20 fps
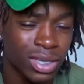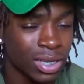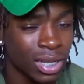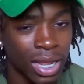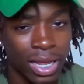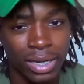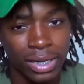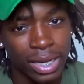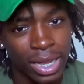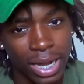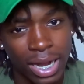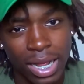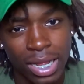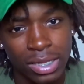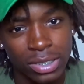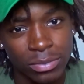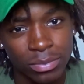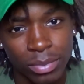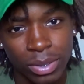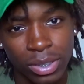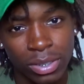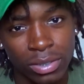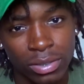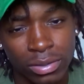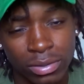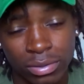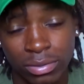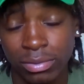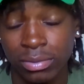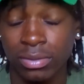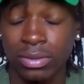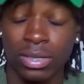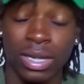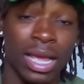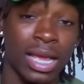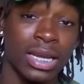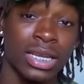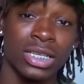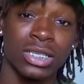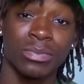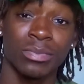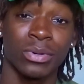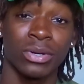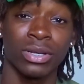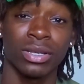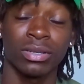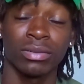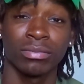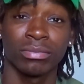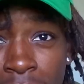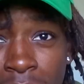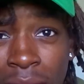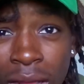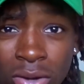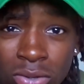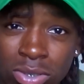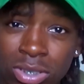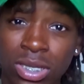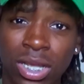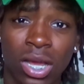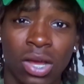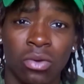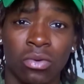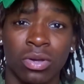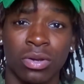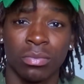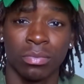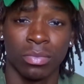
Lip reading: Like dead ass, bro. At this point, I don't see how it wouldn't